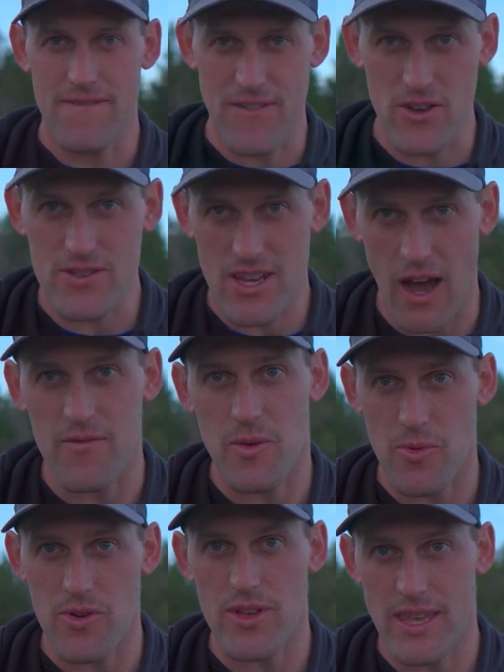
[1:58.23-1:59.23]
feels
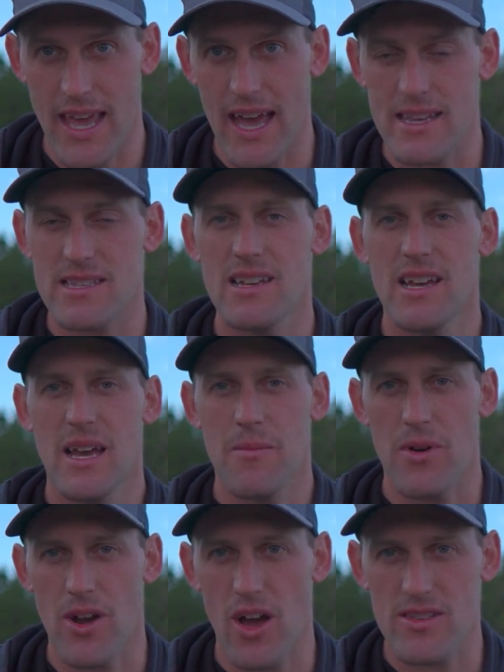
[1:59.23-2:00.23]
comfortable, yes,
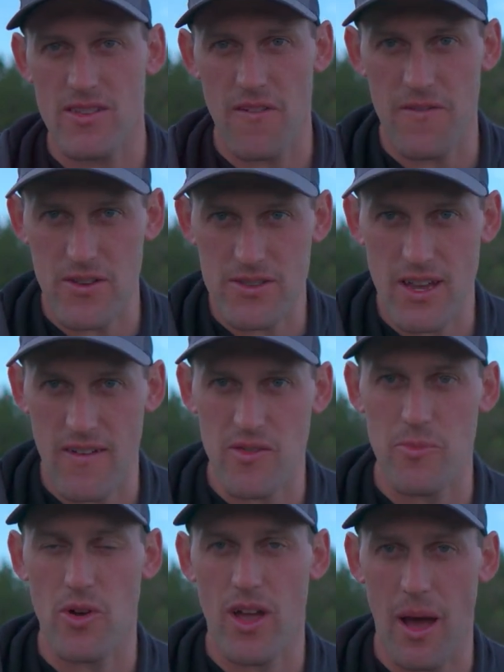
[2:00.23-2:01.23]
but it also feels
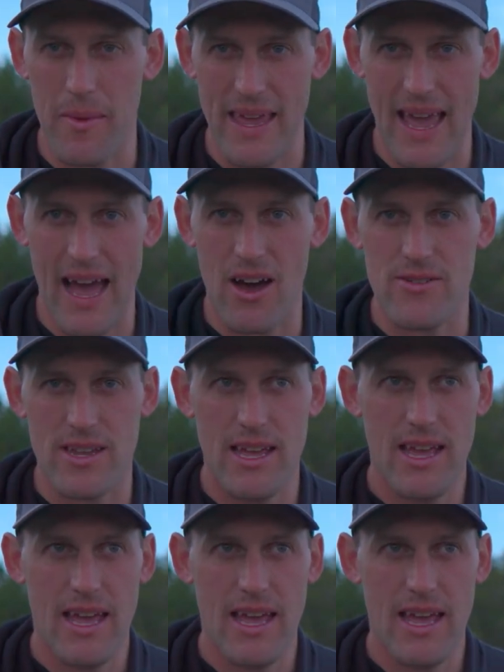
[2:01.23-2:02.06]
comfortable coming out,